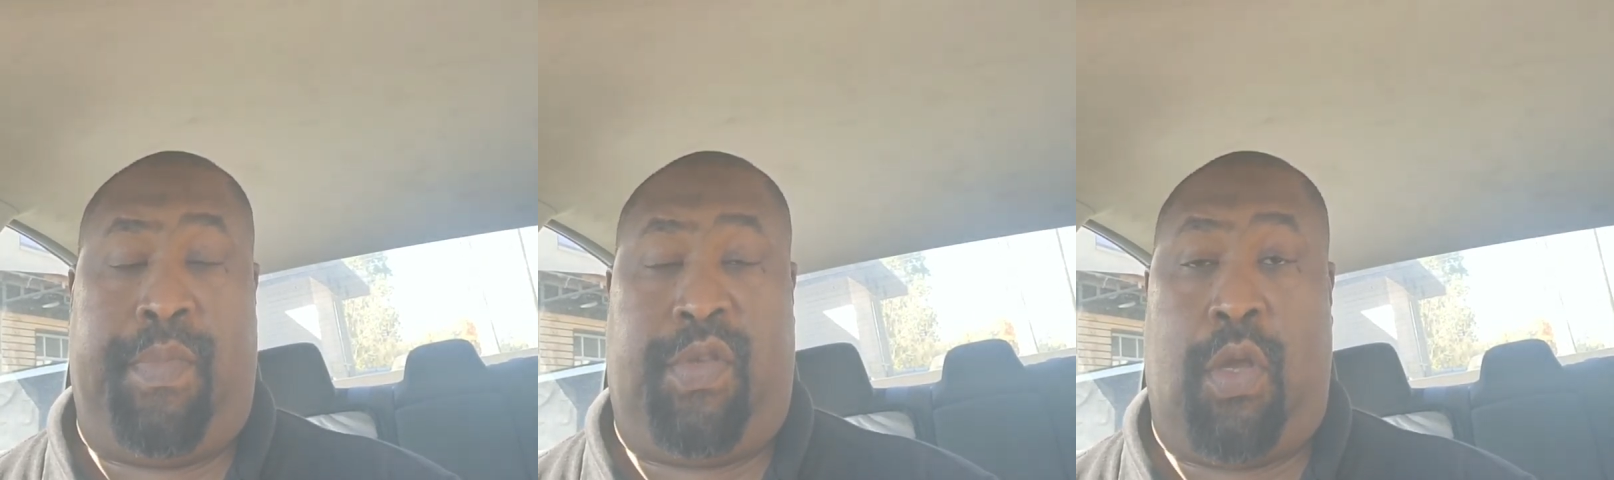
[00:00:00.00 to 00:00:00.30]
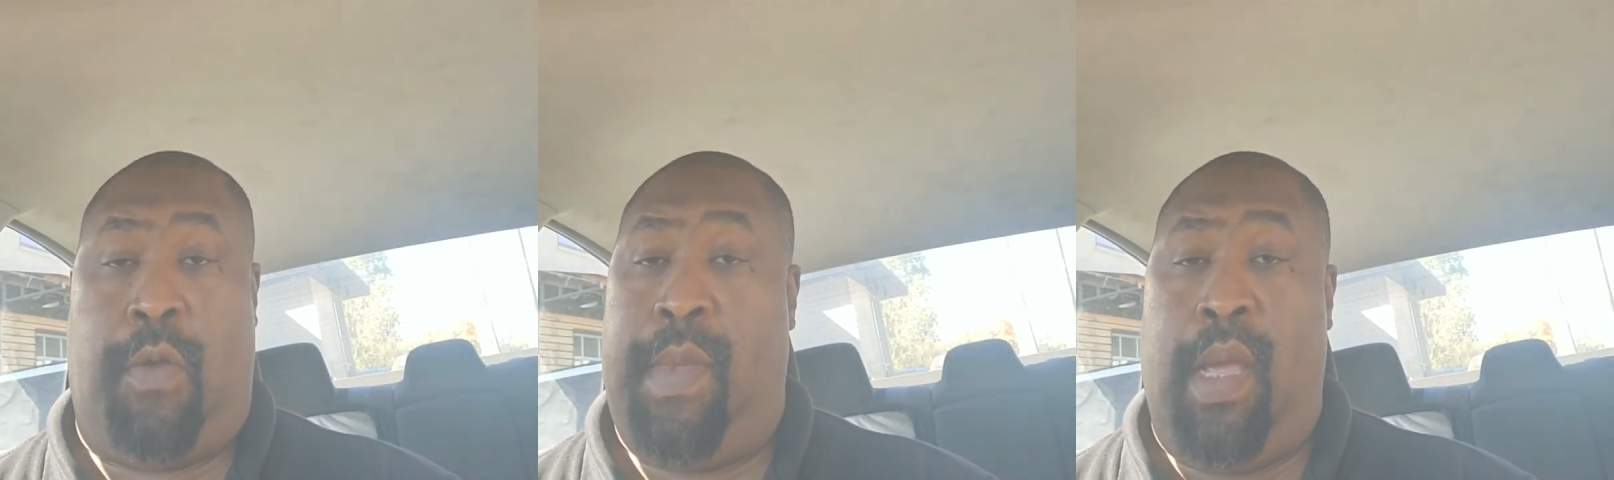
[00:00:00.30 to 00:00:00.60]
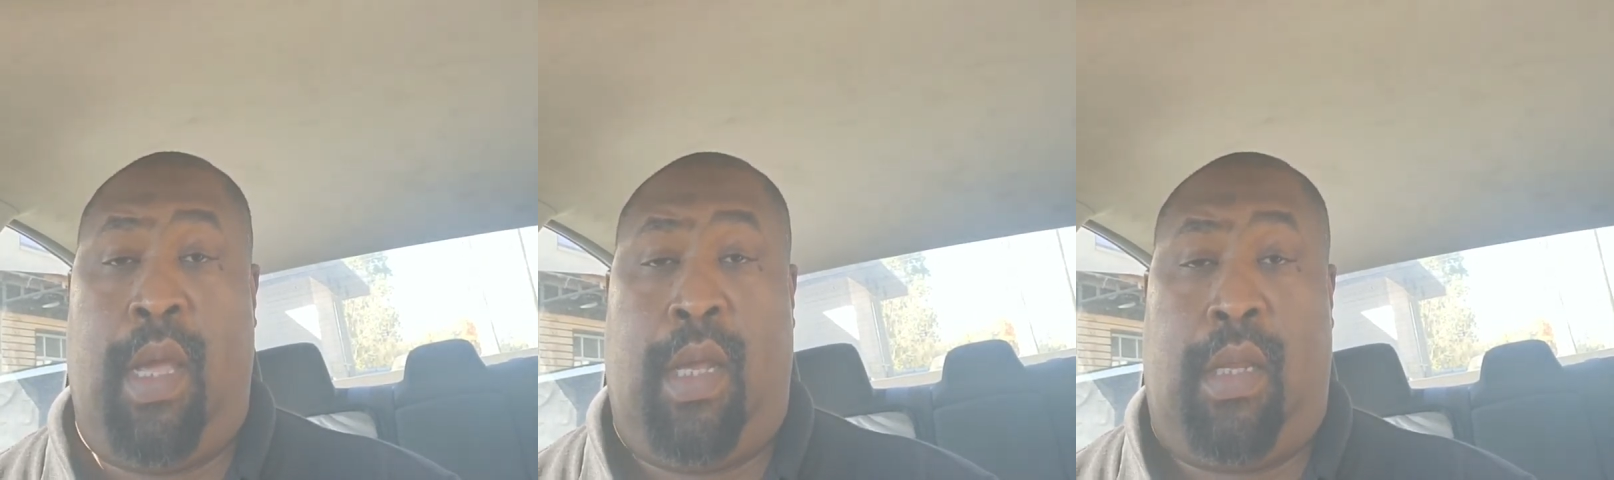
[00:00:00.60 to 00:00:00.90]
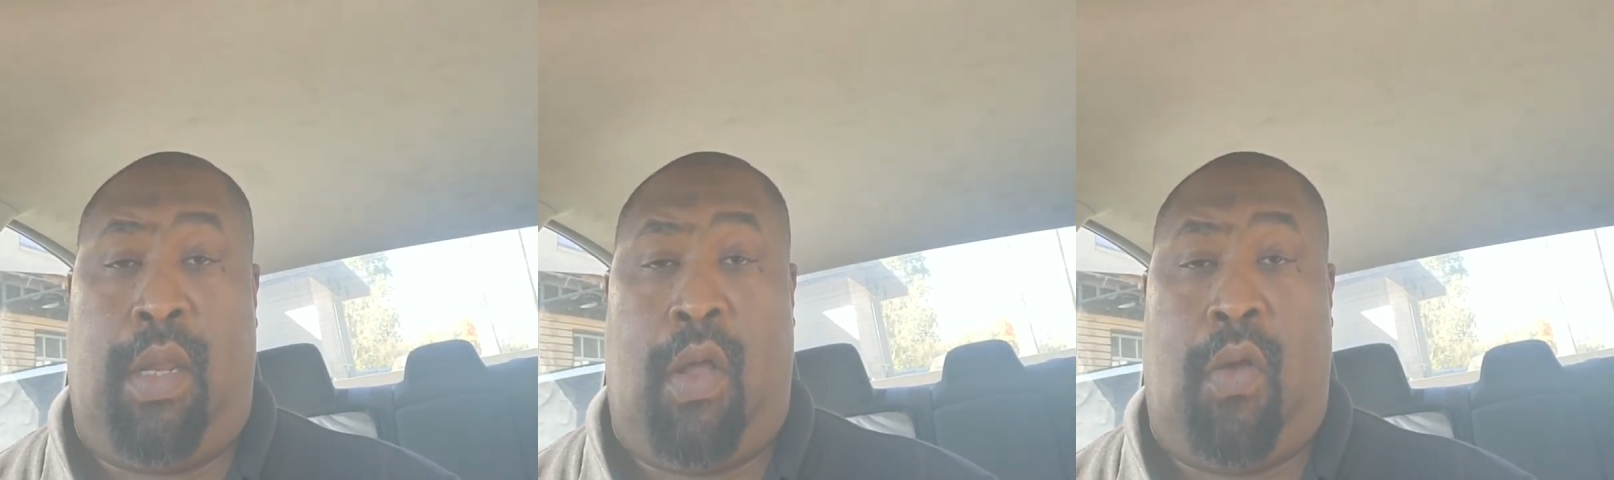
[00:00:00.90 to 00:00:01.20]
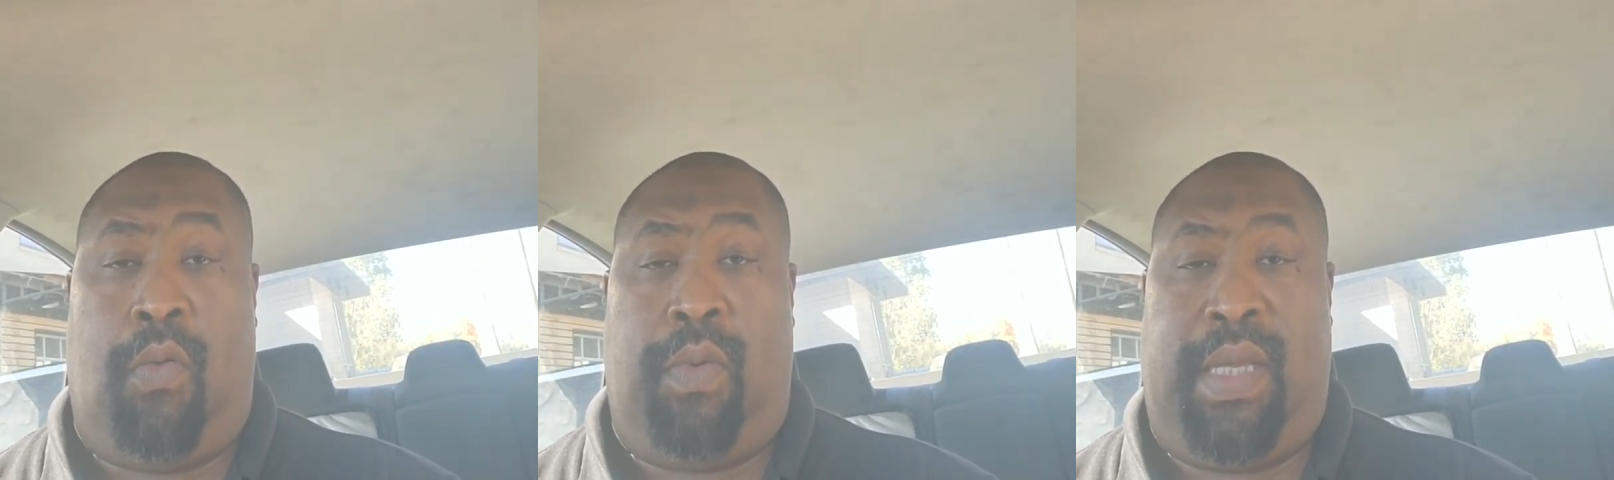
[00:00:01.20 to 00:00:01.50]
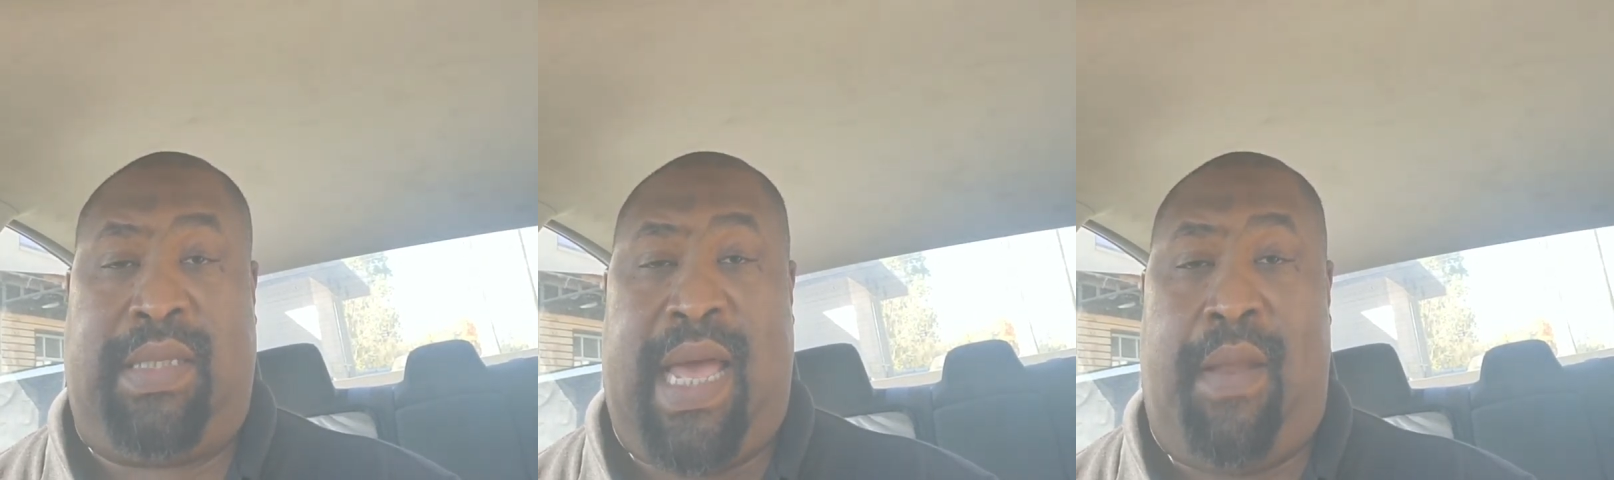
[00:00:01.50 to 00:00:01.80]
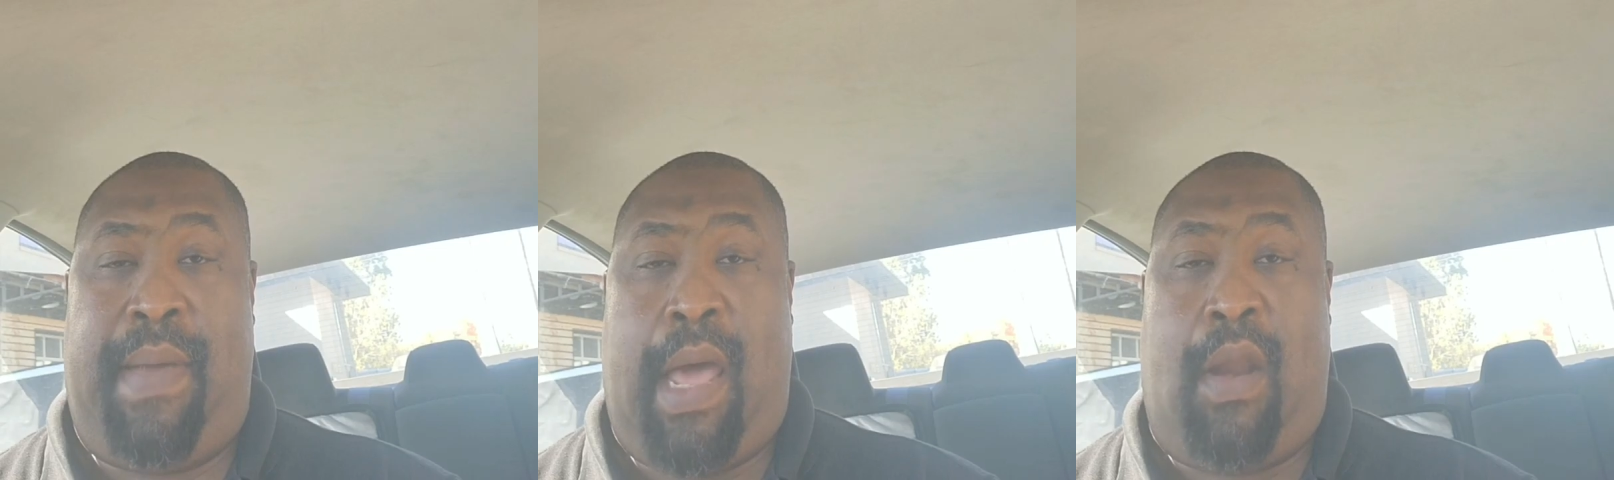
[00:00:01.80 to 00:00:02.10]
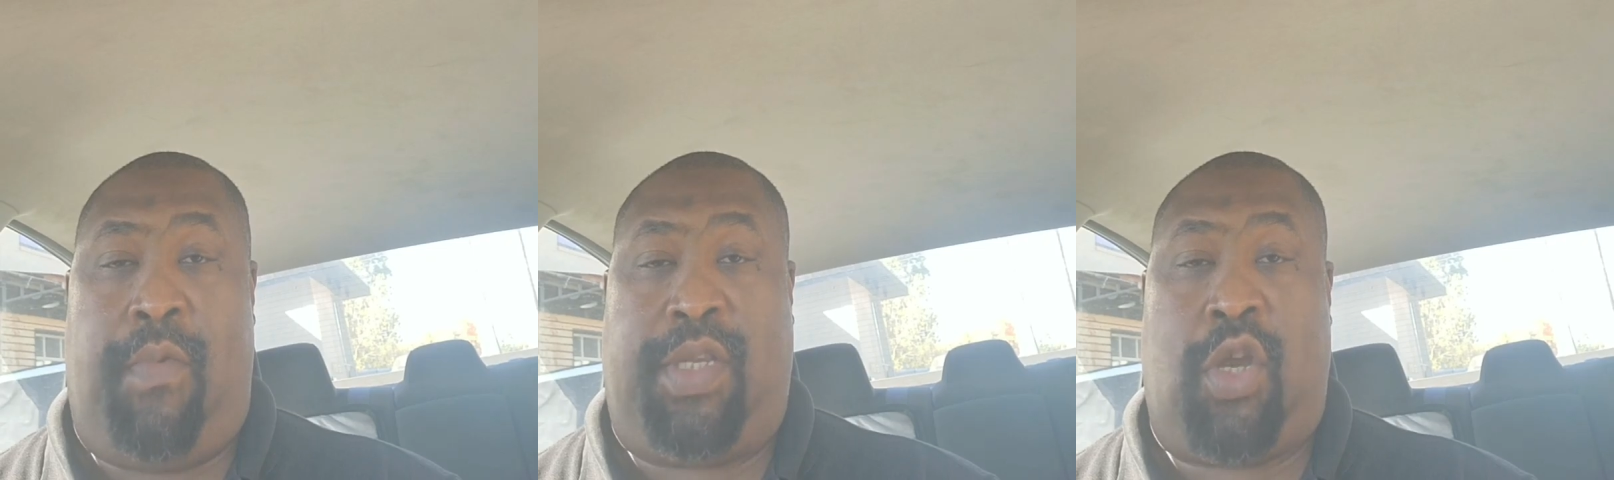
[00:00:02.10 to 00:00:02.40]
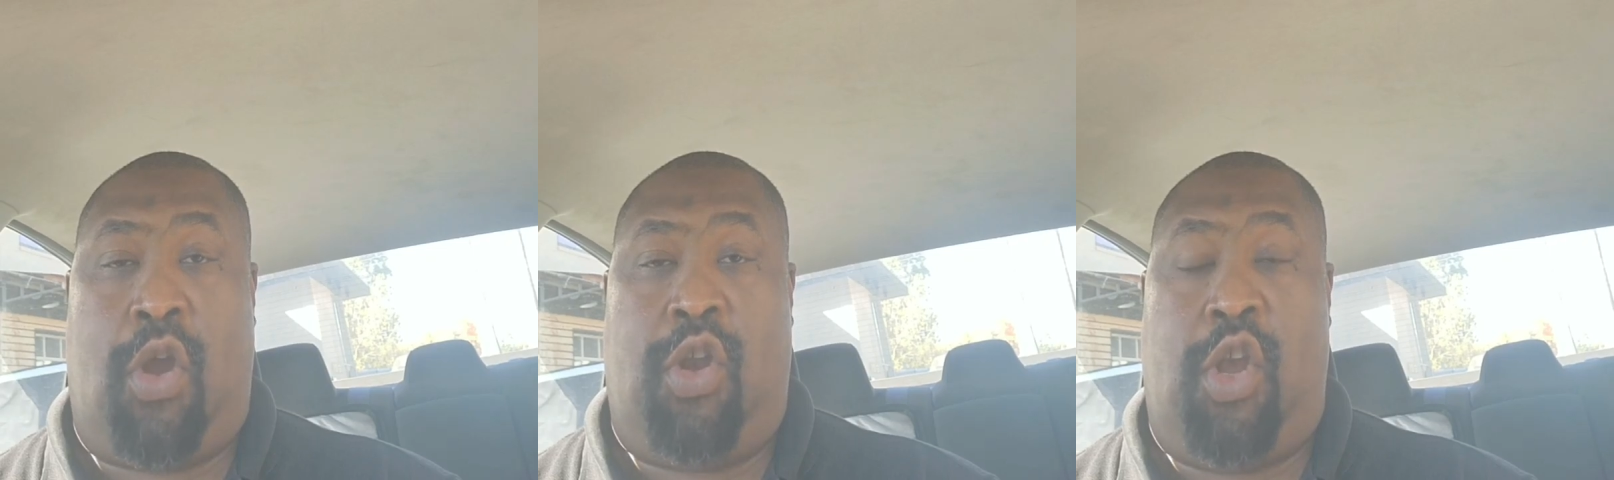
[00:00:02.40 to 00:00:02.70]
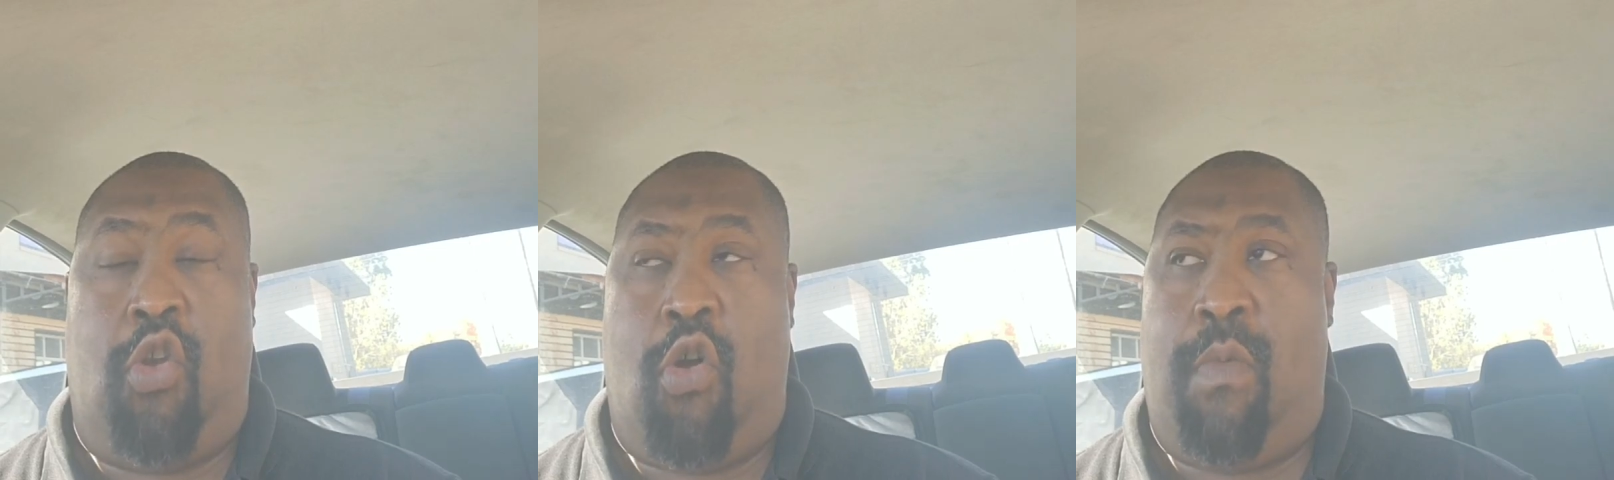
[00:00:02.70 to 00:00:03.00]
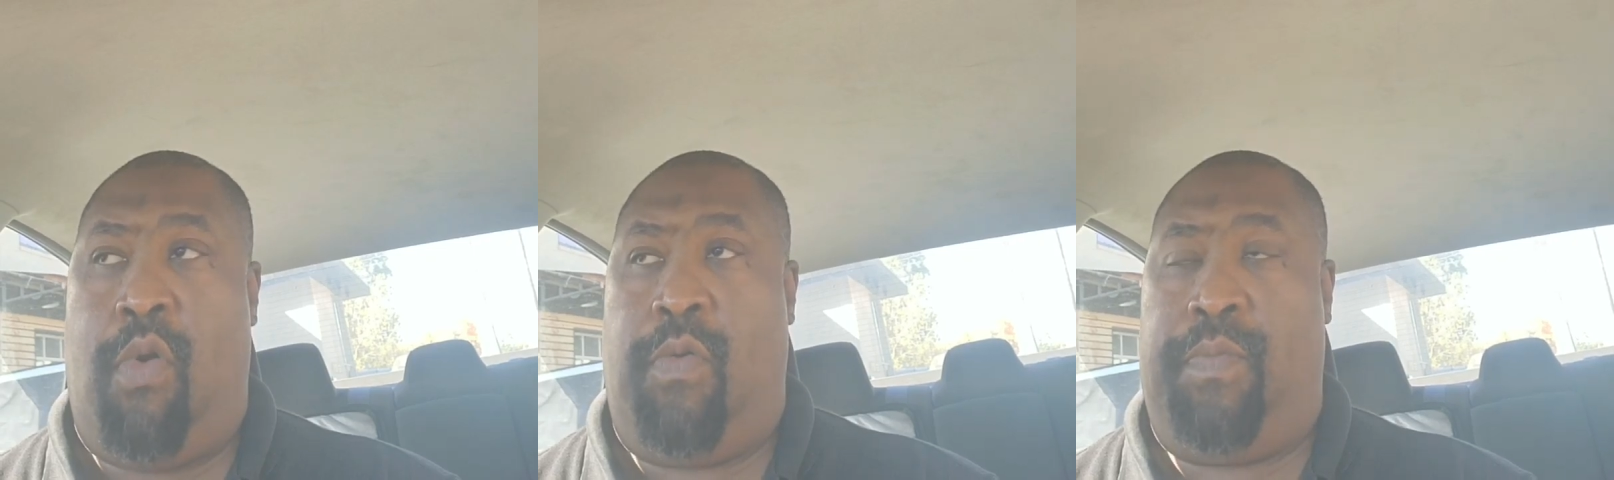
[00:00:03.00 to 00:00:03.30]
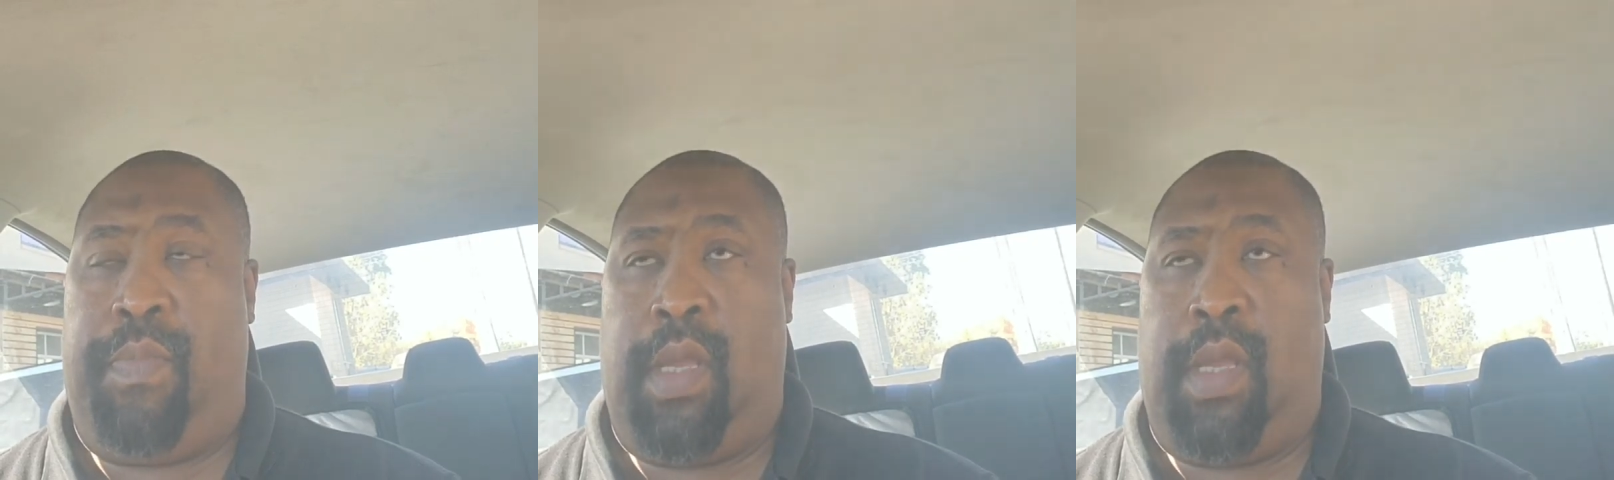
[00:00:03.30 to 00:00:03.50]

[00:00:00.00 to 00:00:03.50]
So, you know, it's not about a return to normal,